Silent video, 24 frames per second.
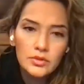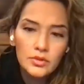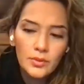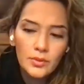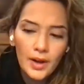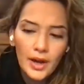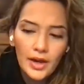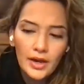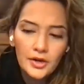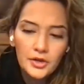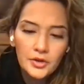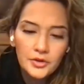
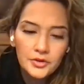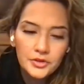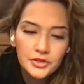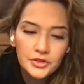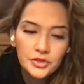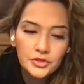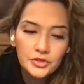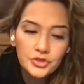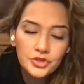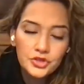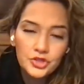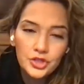Wow. You're
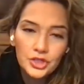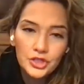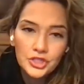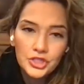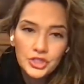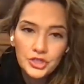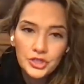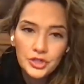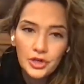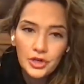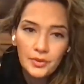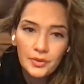so
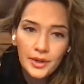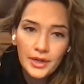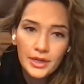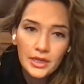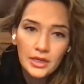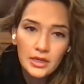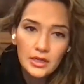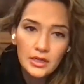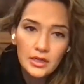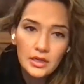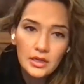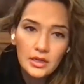structured
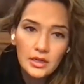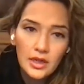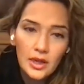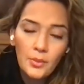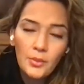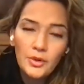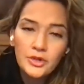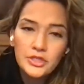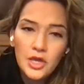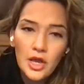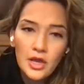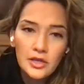already.
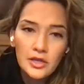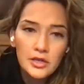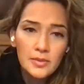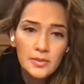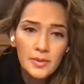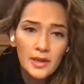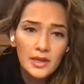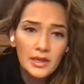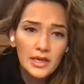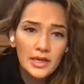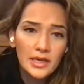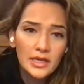And we're yeah. talking
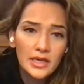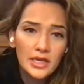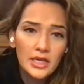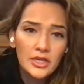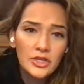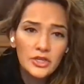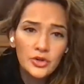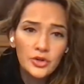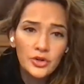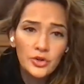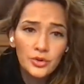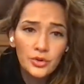about like
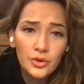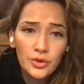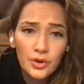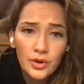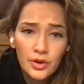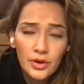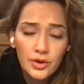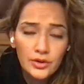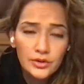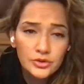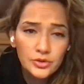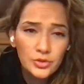in your
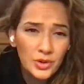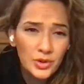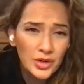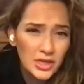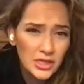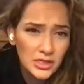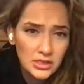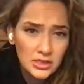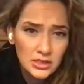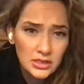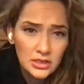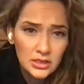
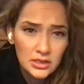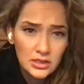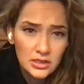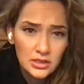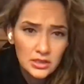20s?